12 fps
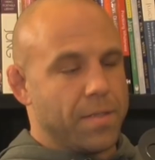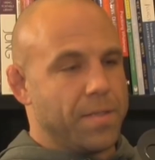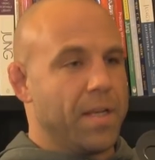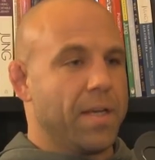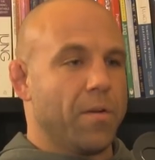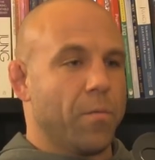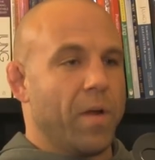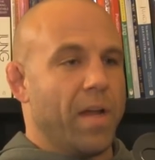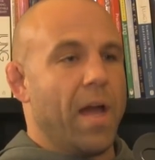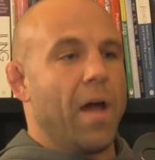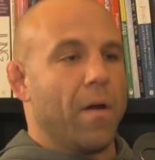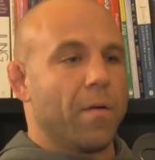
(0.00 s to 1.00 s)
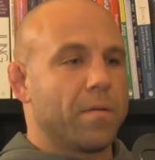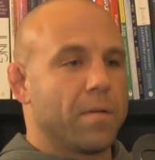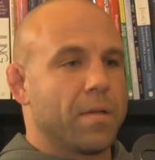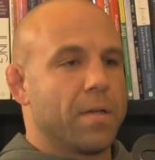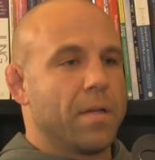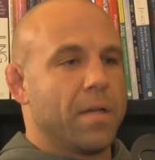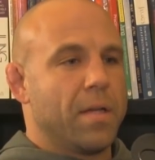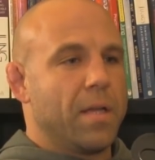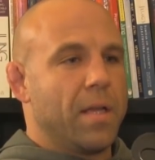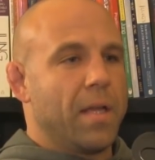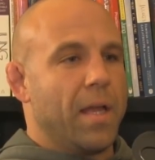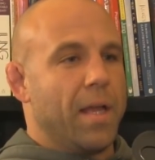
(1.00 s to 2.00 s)
to dig your way out?
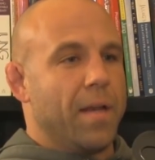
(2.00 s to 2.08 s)
Mm-hmm.